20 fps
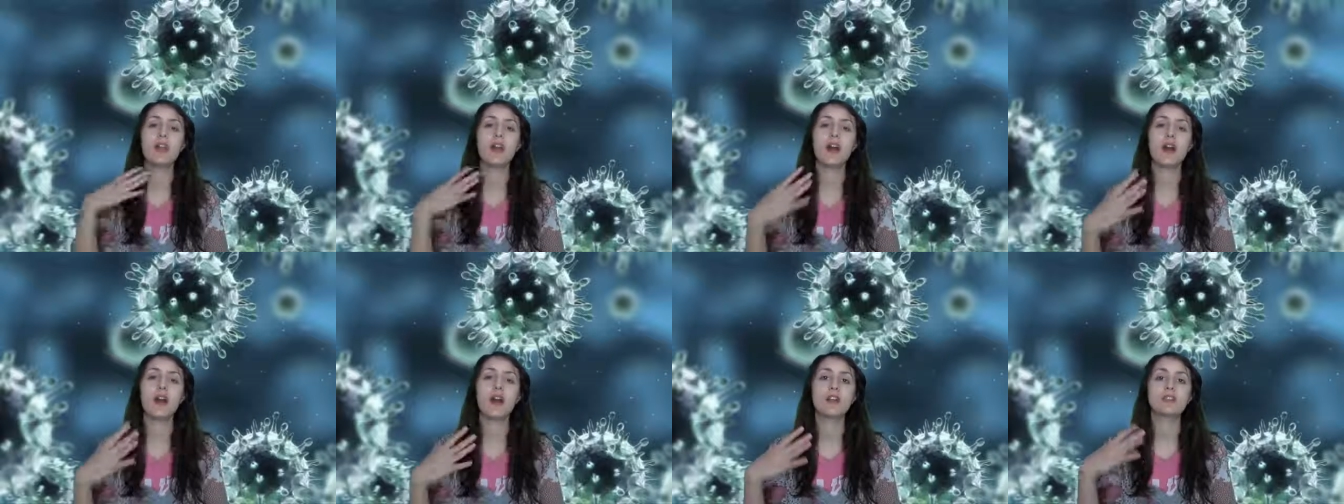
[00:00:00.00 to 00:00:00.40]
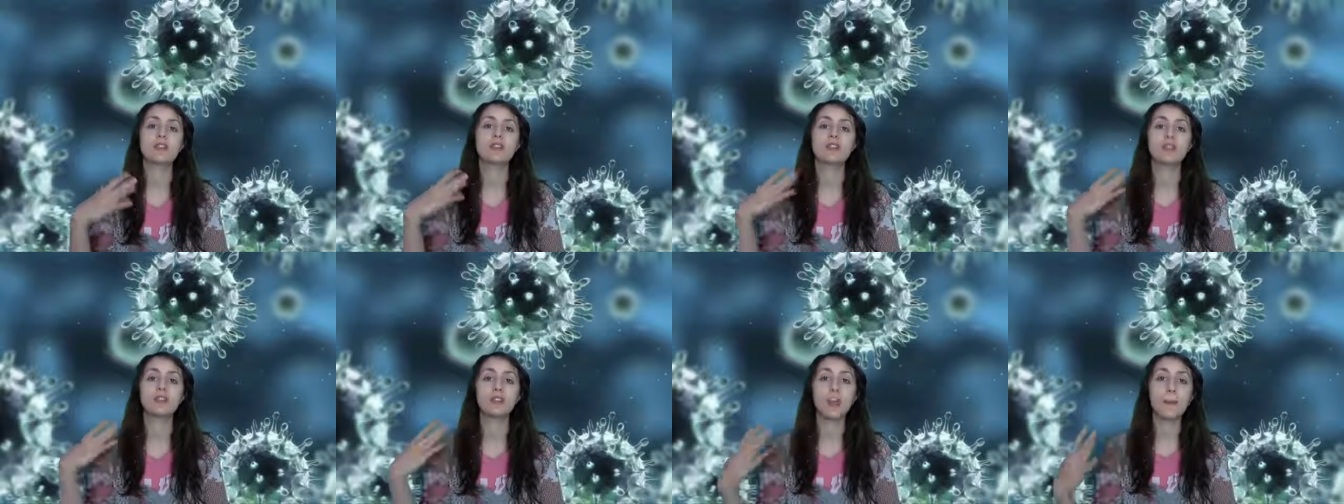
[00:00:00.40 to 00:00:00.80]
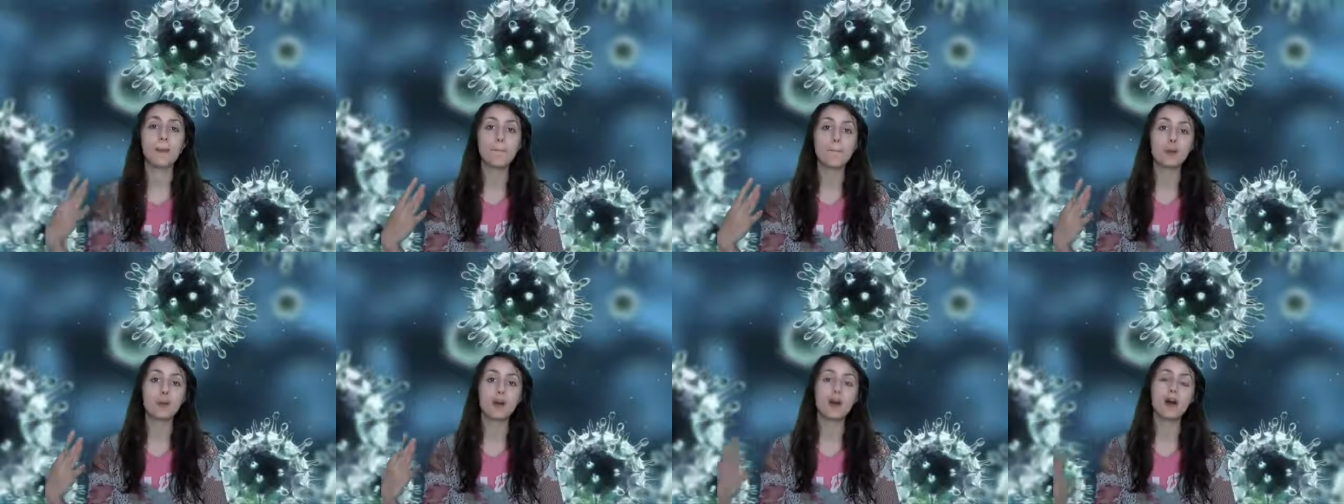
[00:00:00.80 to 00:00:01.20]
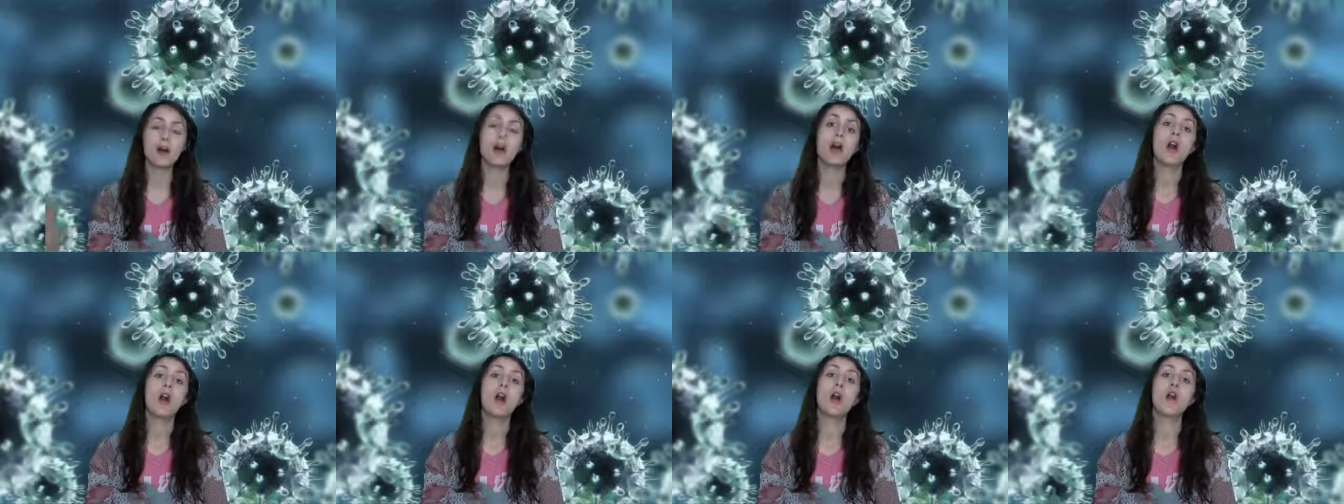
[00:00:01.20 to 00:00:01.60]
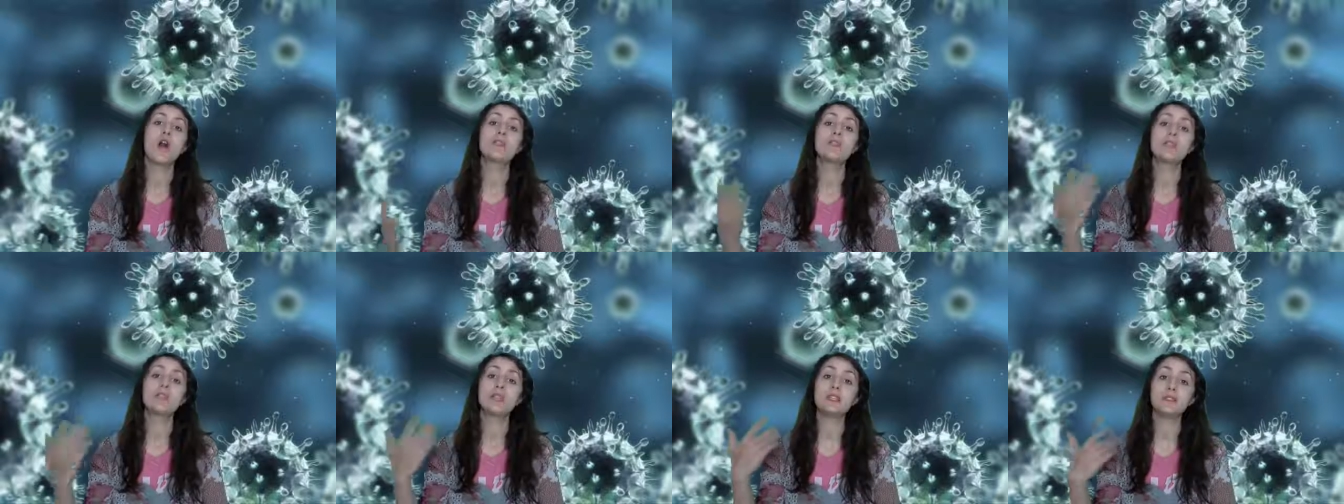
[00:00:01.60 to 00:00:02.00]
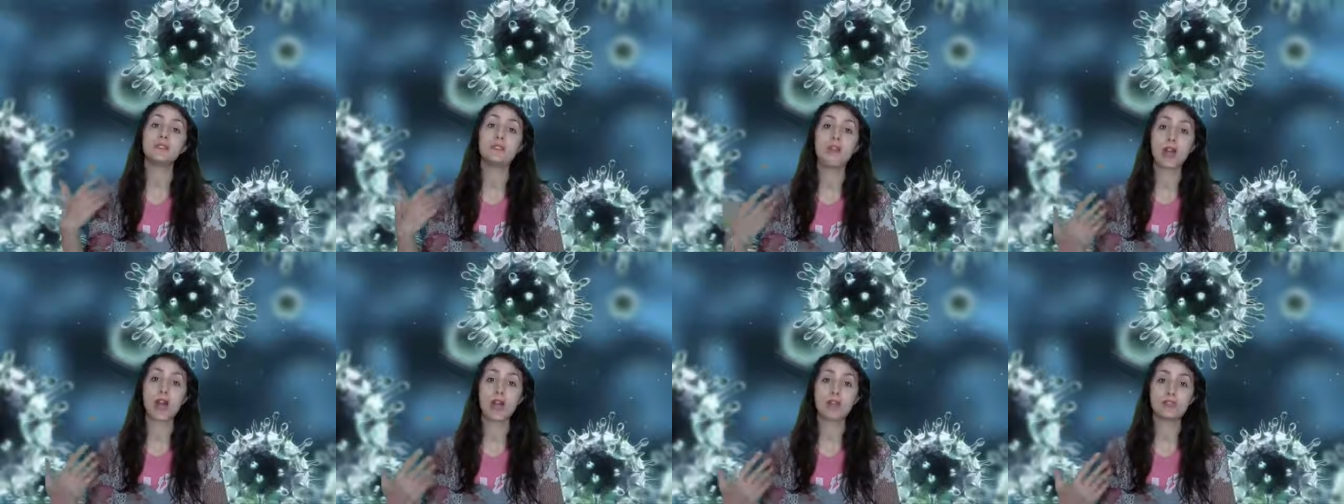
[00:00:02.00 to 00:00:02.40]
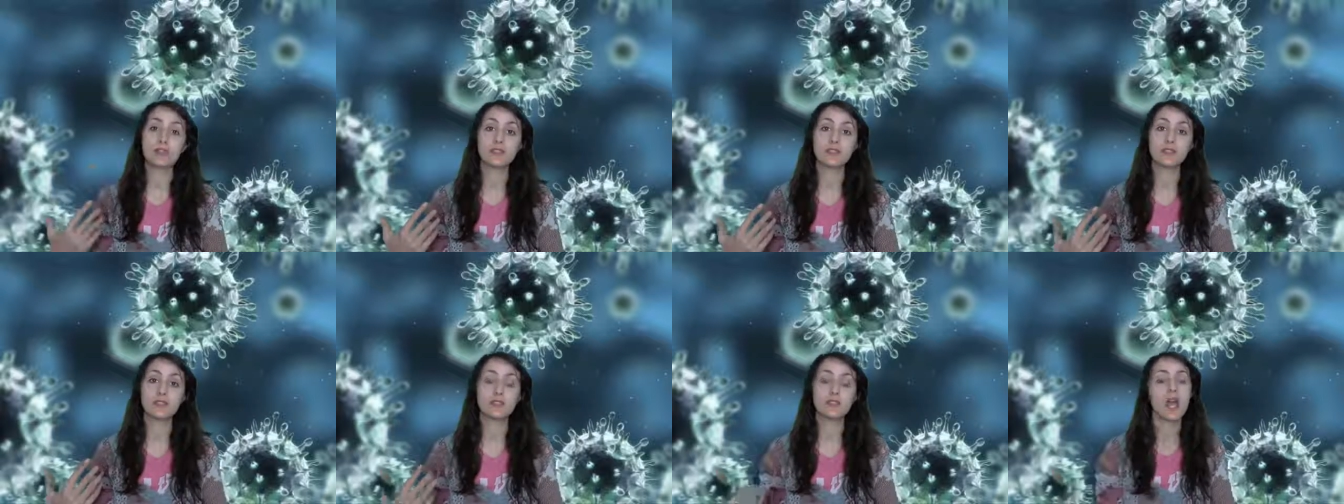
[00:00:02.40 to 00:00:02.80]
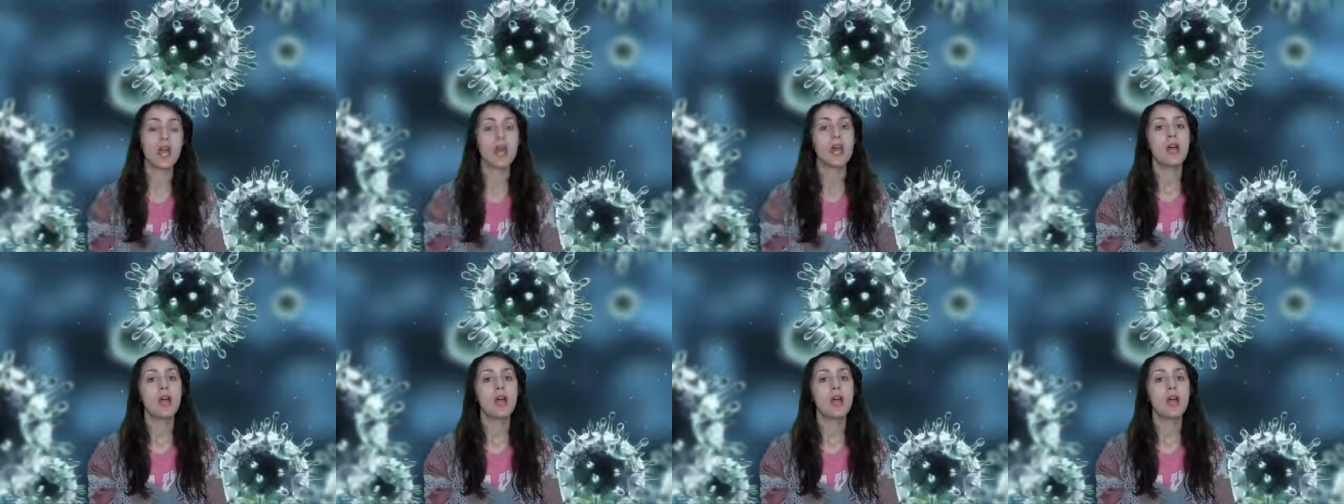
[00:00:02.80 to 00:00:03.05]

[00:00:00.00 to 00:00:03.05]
large number of these viruses.